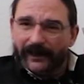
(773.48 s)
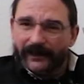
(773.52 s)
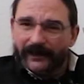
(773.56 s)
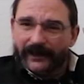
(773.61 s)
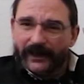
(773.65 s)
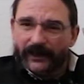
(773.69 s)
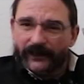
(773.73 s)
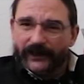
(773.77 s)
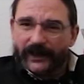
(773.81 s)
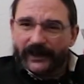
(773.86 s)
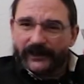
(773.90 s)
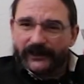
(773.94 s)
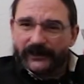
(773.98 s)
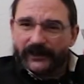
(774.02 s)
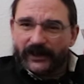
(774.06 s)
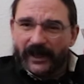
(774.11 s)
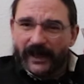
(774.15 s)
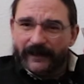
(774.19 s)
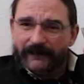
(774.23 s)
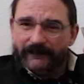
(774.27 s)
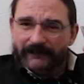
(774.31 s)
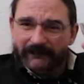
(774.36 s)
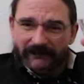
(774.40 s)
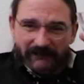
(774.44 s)
till next
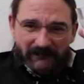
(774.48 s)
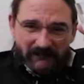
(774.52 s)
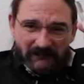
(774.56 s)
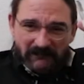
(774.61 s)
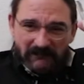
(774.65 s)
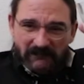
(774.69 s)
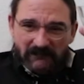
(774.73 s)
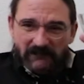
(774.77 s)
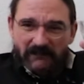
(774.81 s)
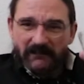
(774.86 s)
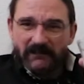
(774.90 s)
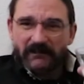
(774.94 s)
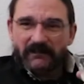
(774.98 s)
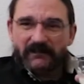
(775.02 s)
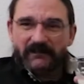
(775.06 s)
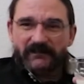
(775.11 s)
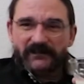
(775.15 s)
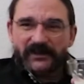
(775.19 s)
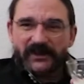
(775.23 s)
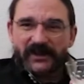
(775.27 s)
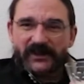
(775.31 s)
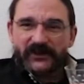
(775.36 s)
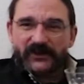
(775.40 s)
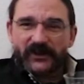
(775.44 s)
time,
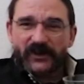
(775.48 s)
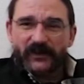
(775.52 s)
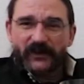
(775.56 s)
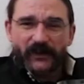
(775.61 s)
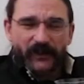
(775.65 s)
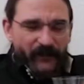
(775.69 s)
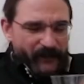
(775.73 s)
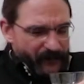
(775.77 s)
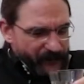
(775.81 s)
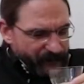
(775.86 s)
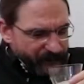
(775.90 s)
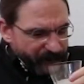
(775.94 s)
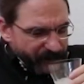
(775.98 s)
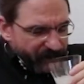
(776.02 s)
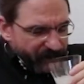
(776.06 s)
see you soon.